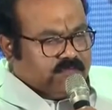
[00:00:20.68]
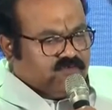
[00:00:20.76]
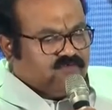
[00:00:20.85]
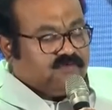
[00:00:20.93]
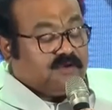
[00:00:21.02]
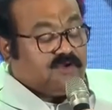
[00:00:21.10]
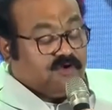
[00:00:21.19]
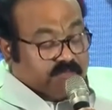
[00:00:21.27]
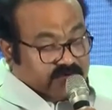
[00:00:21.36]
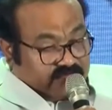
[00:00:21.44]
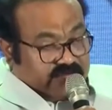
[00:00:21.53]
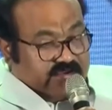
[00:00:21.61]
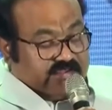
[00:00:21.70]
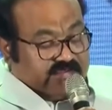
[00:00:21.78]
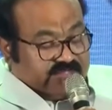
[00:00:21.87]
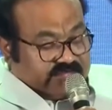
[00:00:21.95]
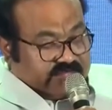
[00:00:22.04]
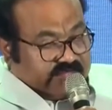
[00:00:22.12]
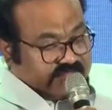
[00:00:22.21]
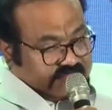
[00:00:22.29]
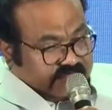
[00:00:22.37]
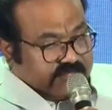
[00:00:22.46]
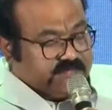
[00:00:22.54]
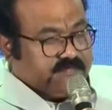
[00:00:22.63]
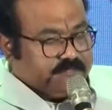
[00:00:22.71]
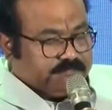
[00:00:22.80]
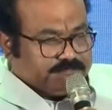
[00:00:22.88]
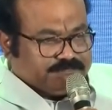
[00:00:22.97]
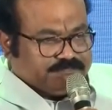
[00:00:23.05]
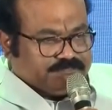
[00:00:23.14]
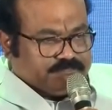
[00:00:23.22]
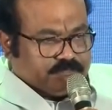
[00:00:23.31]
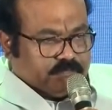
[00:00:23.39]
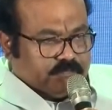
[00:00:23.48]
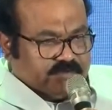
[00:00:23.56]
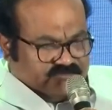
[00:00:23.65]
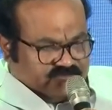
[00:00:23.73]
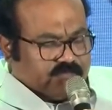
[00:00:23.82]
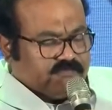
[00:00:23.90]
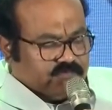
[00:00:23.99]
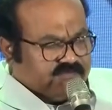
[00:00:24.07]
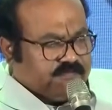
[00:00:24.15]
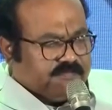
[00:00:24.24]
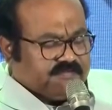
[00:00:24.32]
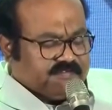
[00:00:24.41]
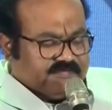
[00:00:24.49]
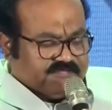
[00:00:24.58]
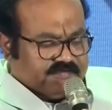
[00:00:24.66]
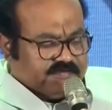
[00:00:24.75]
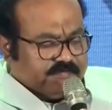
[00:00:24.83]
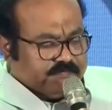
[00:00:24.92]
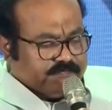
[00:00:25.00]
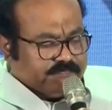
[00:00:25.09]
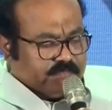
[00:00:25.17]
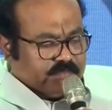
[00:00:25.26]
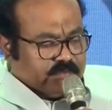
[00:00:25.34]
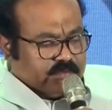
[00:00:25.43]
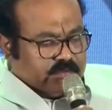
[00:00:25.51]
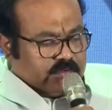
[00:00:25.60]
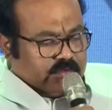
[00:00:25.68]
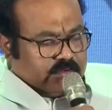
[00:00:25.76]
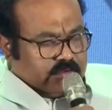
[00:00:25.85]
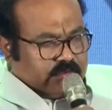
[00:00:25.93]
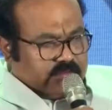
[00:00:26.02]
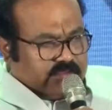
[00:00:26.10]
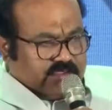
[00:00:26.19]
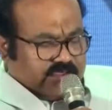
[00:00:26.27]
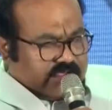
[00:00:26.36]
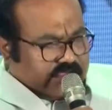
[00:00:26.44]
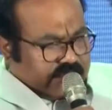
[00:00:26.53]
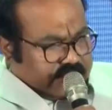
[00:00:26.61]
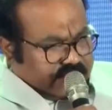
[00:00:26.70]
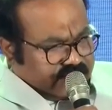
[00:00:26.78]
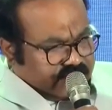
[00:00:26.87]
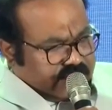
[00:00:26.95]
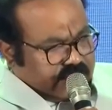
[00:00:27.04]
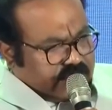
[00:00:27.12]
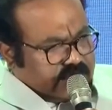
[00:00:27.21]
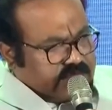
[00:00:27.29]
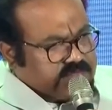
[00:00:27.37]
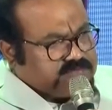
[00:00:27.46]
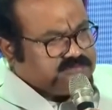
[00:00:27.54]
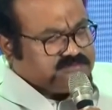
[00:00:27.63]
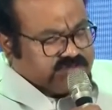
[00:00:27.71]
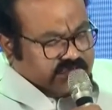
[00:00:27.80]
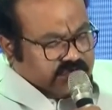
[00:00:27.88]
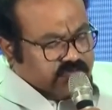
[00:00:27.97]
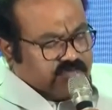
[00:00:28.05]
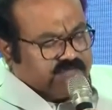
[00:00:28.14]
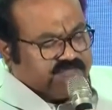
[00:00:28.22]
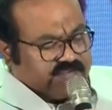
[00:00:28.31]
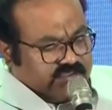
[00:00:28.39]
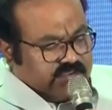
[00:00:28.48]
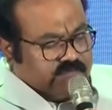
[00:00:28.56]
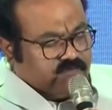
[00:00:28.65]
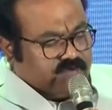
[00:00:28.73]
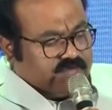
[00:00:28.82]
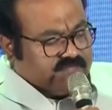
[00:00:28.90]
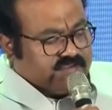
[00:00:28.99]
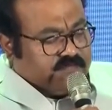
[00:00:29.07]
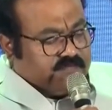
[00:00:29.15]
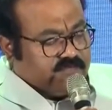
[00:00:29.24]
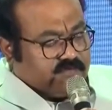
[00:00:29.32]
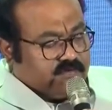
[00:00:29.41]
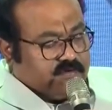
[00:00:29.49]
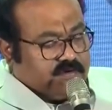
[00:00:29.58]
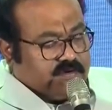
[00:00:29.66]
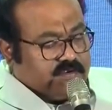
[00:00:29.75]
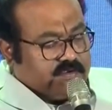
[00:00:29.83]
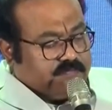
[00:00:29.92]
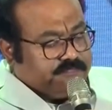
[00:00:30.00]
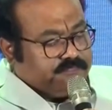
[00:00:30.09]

So far Government of India is concerned, Ministry of Tourism is concerned, they have different uh, scheduled scheme. One scheme is called uh,